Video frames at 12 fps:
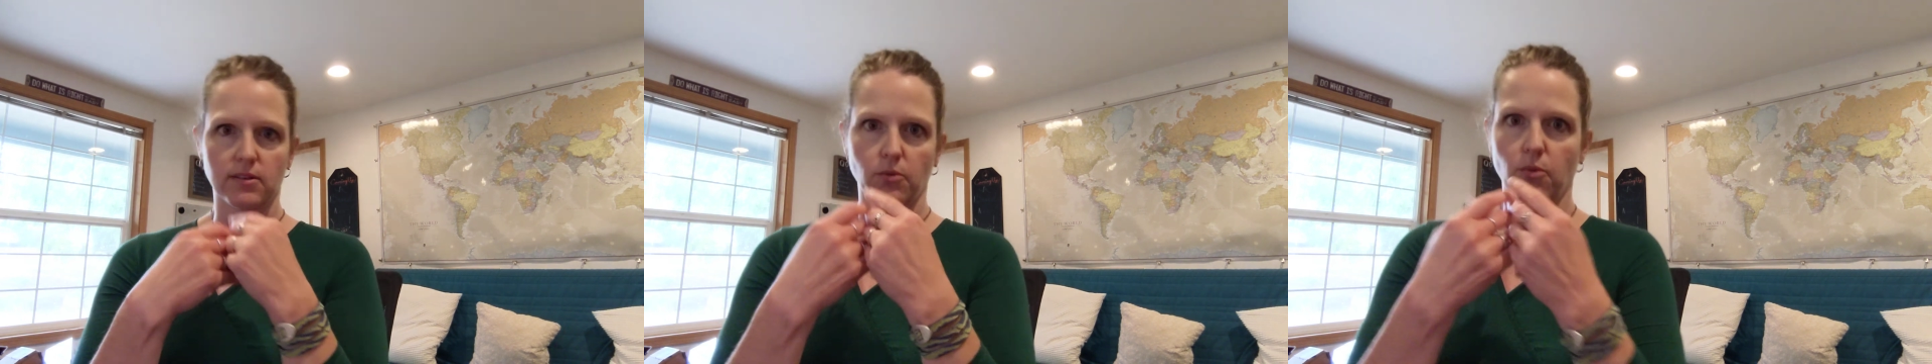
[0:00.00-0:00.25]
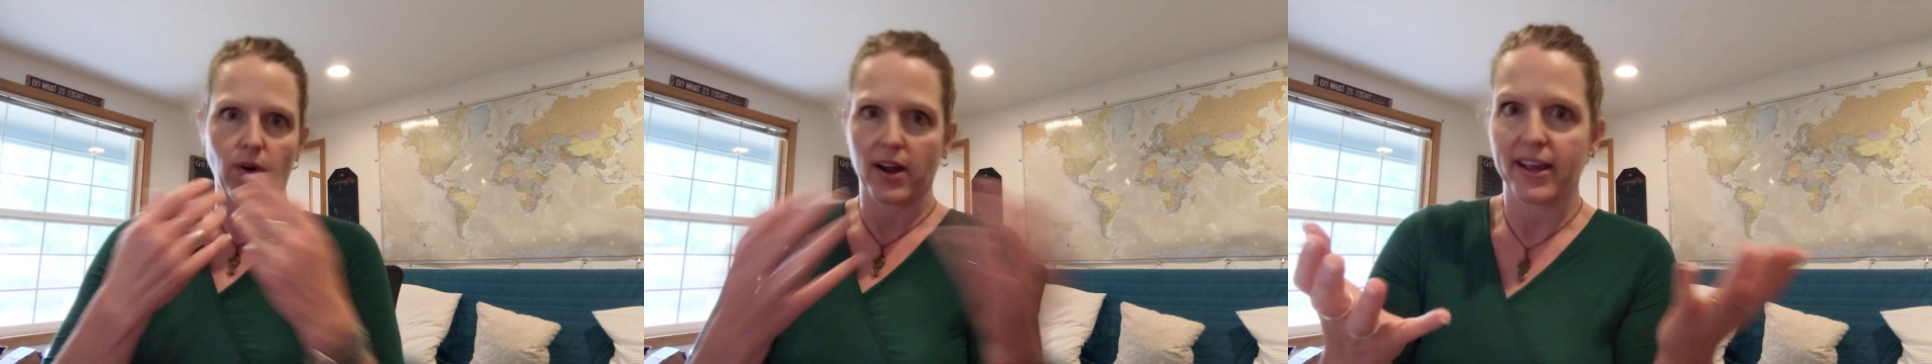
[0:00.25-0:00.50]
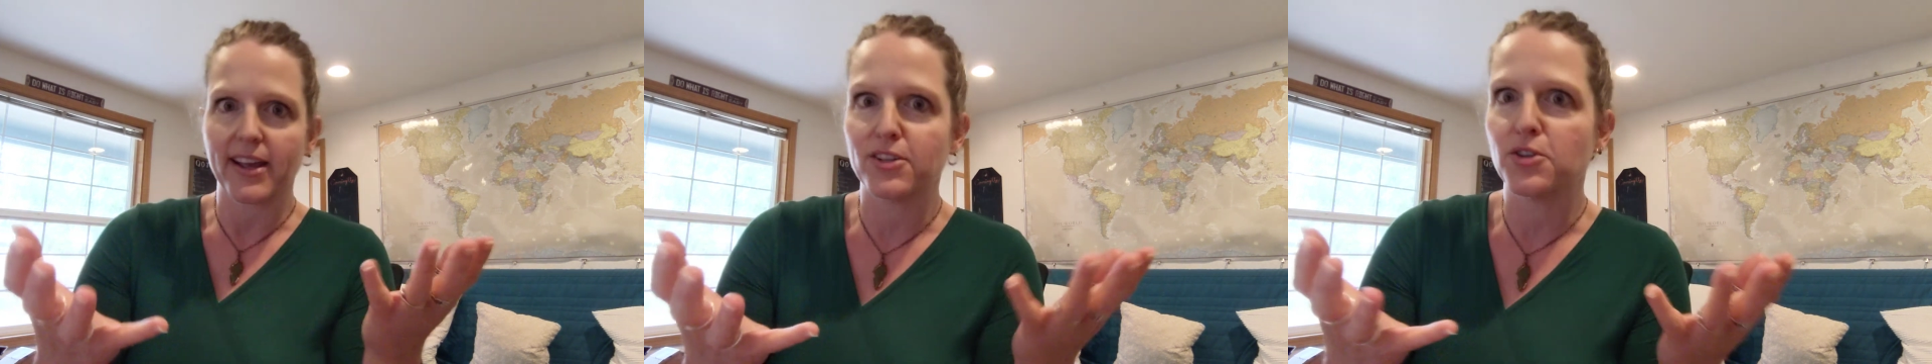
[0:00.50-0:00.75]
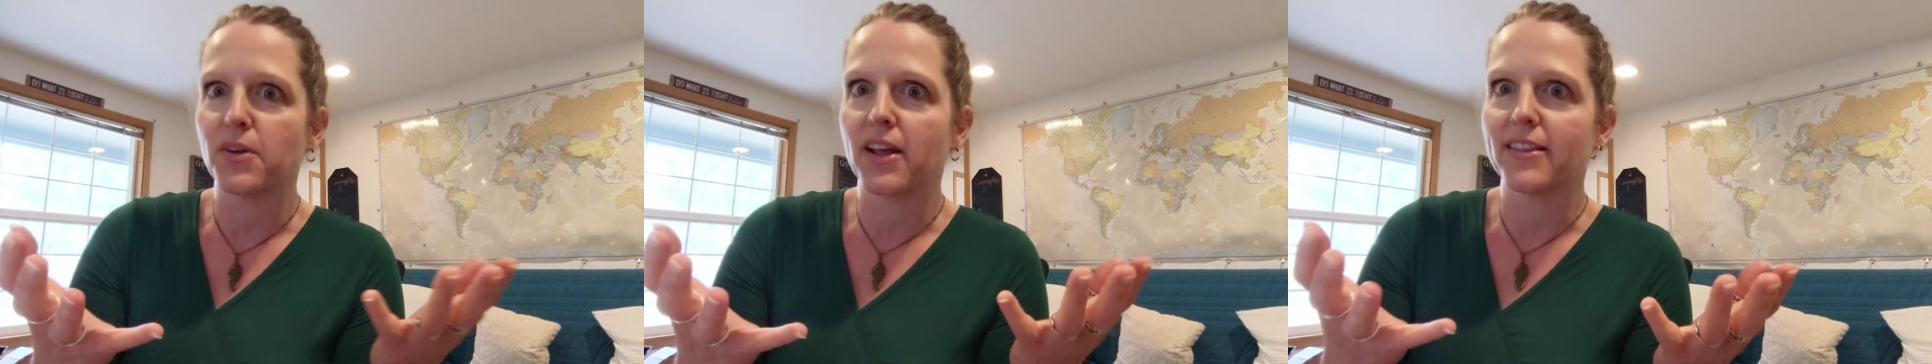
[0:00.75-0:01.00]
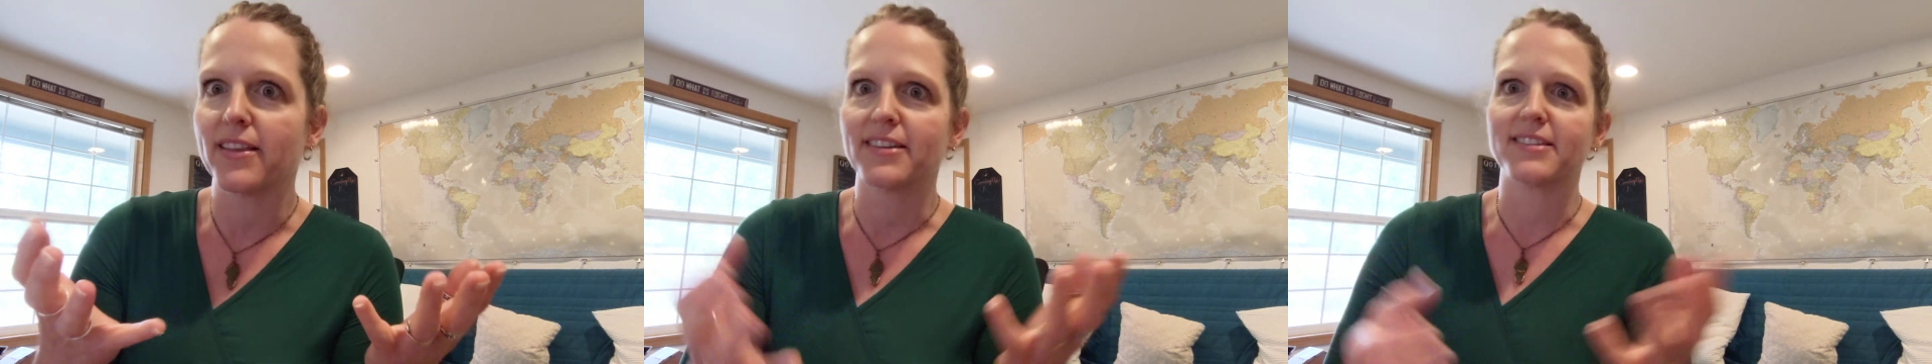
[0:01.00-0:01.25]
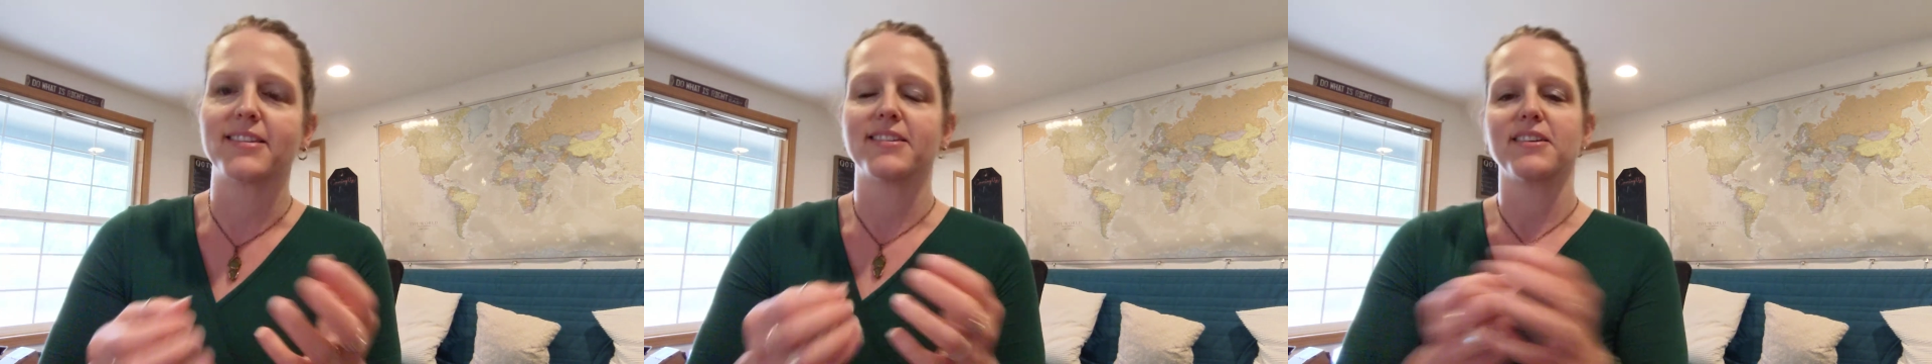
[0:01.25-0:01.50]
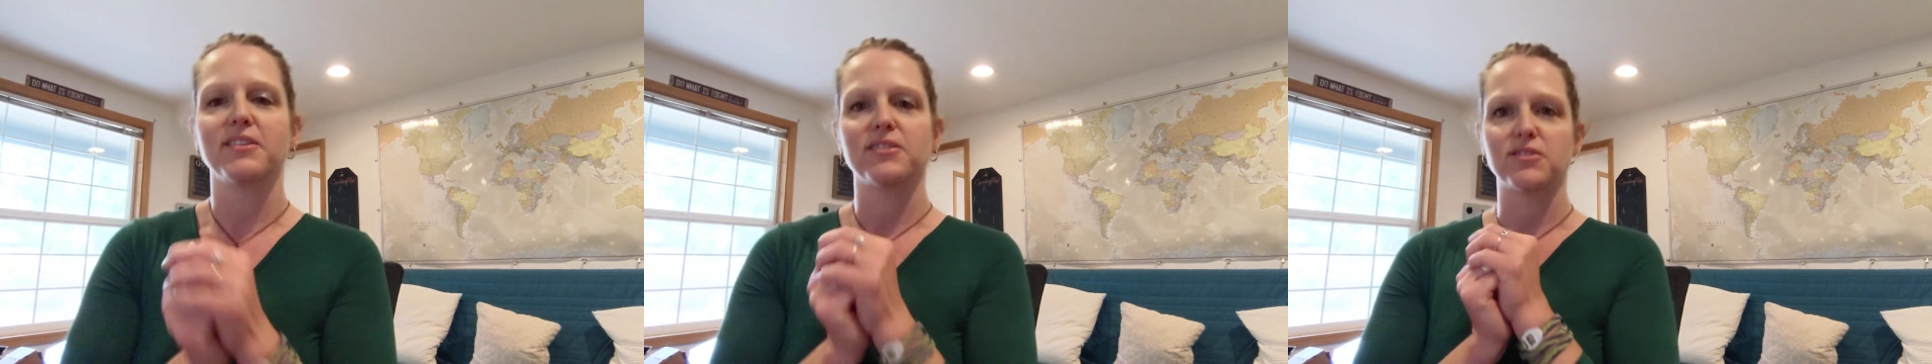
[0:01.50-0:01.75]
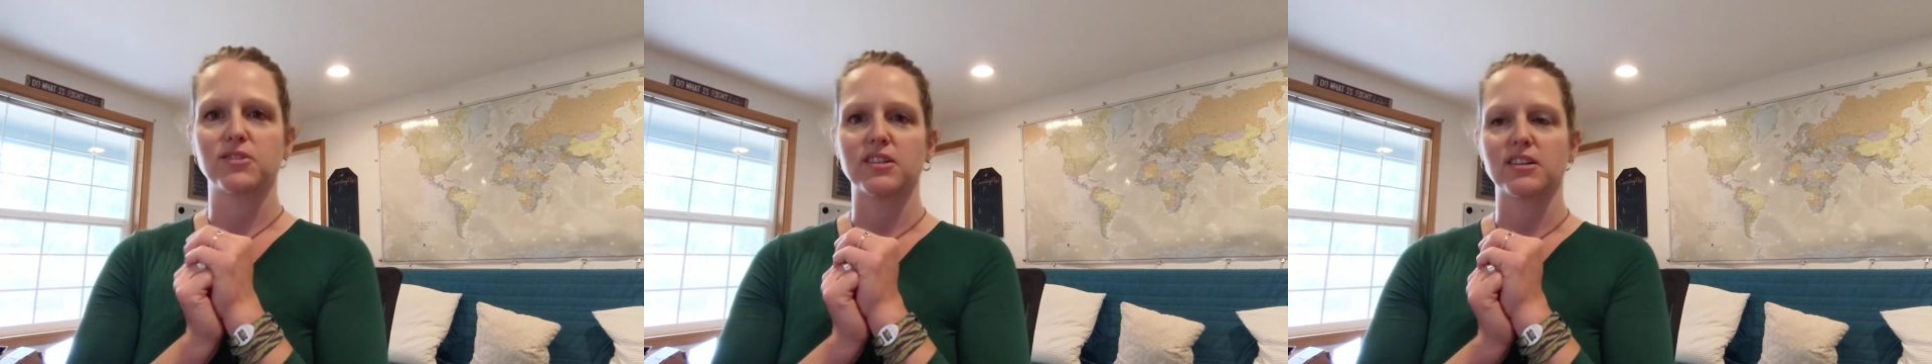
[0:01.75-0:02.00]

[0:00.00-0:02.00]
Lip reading: Why can't you get this? This is